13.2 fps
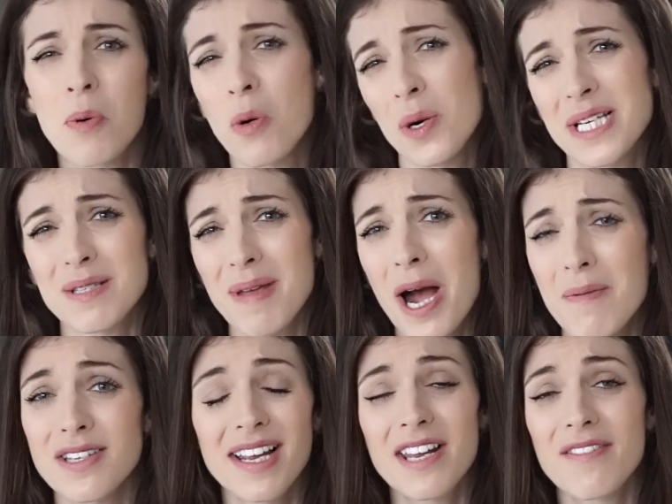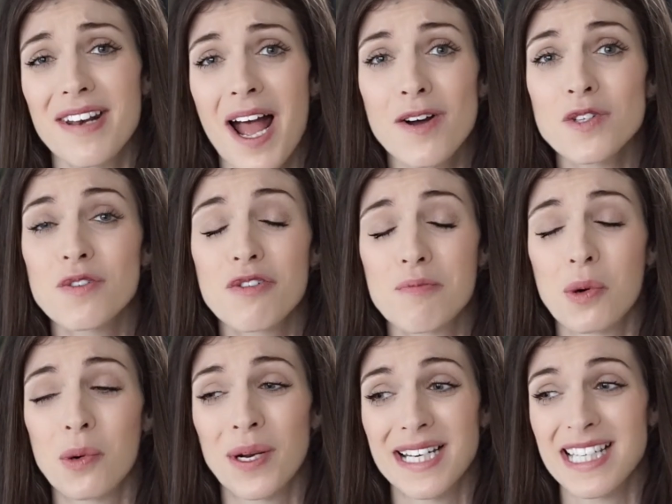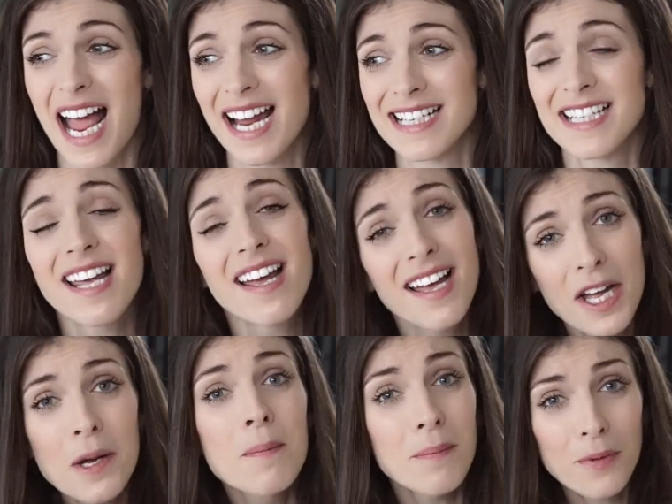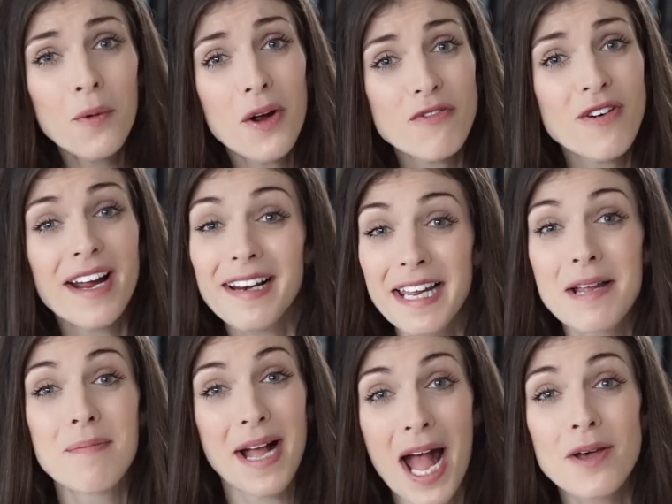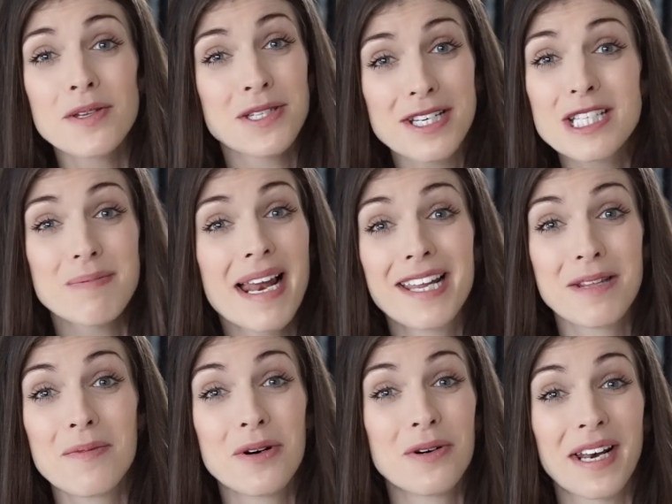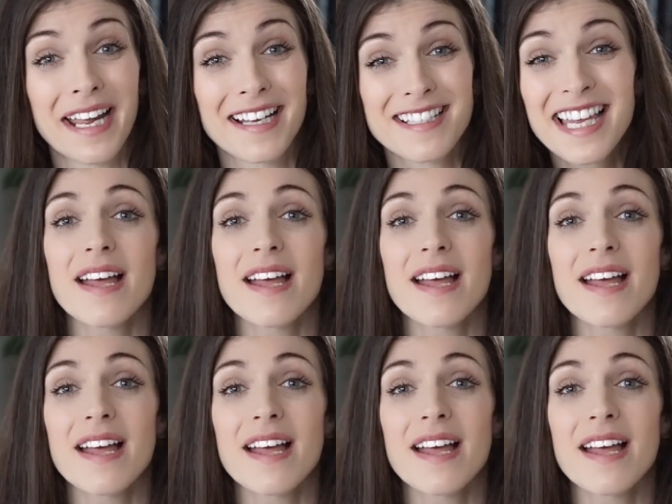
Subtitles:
boy smell, because I live in a house full of boys and quite frankly, my house does smell in the mornings.